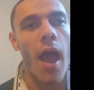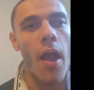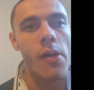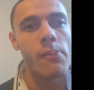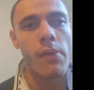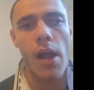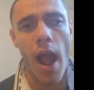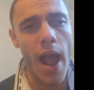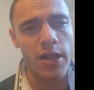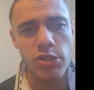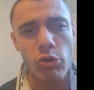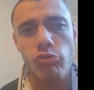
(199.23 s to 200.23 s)

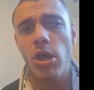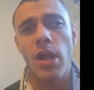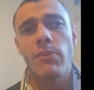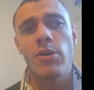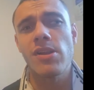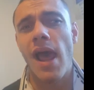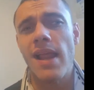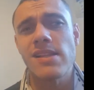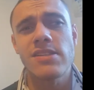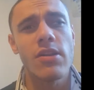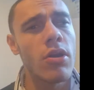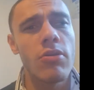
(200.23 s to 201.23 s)
and Joel Cunningham
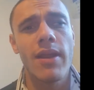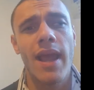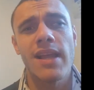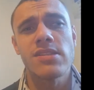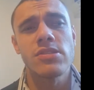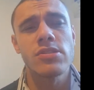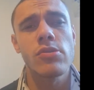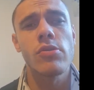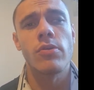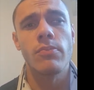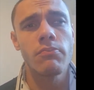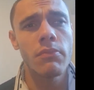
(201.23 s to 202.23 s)
absolutely has to
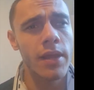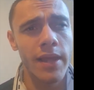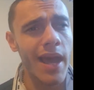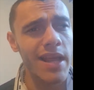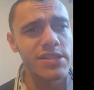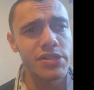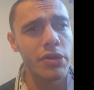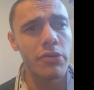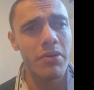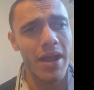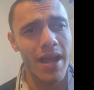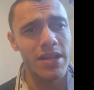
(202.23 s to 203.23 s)
score. He
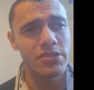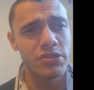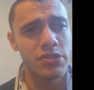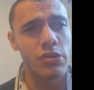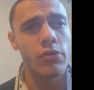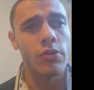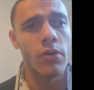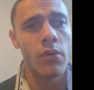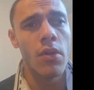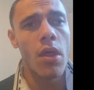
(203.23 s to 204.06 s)
absolutely has to score.